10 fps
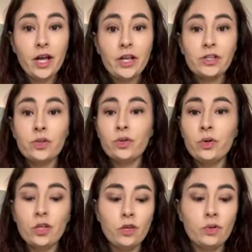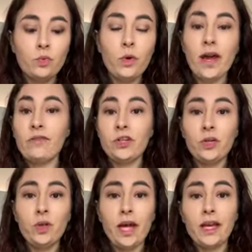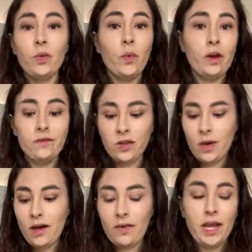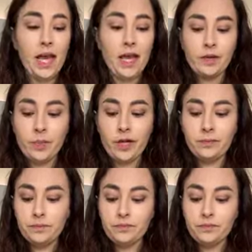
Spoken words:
So you can use whatever you like and whatever you have on hand, but